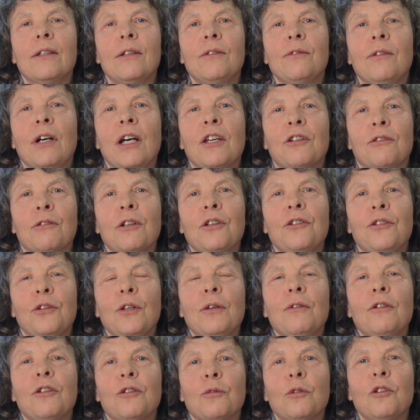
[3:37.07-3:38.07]
advisory
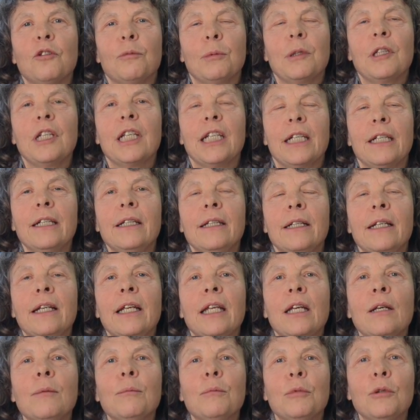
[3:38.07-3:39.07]
service was
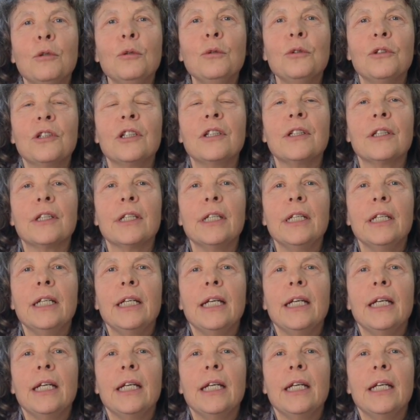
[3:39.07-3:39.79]
particularly important,